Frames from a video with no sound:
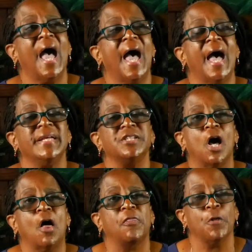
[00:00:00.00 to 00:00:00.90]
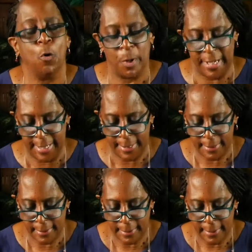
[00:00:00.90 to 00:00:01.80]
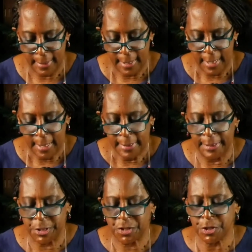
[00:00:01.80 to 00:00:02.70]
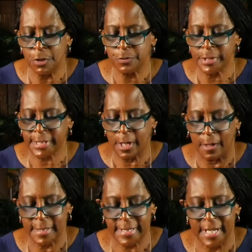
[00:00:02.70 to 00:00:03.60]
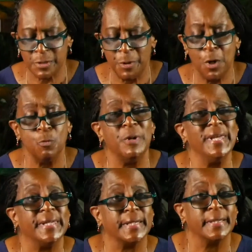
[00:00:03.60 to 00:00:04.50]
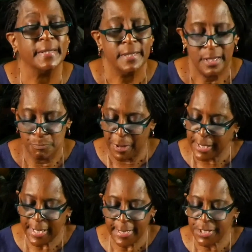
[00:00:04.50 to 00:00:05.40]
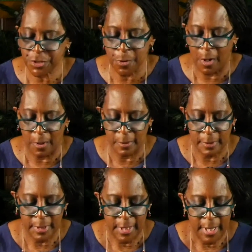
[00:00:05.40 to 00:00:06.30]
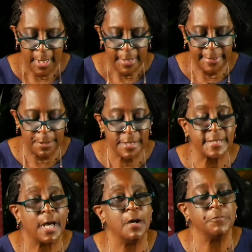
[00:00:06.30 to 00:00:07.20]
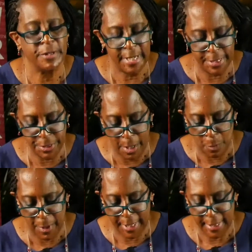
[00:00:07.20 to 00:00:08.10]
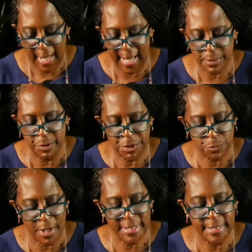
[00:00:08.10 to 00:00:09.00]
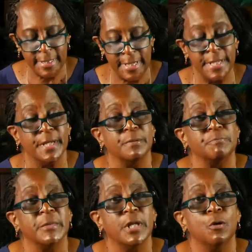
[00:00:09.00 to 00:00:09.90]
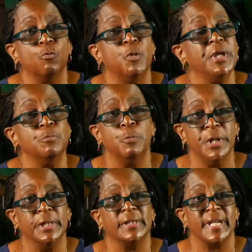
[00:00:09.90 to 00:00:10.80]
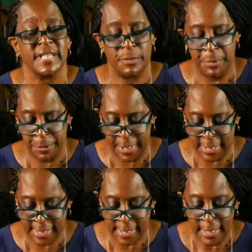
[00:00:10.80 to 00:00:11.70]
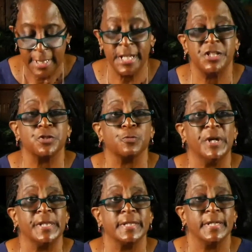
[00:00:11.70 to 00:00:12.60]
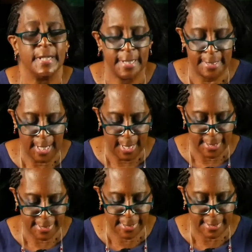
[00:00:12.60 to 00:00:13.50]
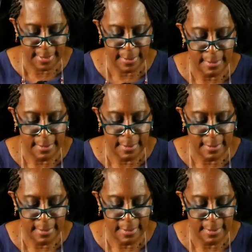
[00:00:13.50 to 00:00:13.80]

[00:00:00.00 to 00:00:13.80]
and authority. The children's song says, We are weak, but he is strong. There is comfort in knowing as we trust in him, we will experience his strength in us.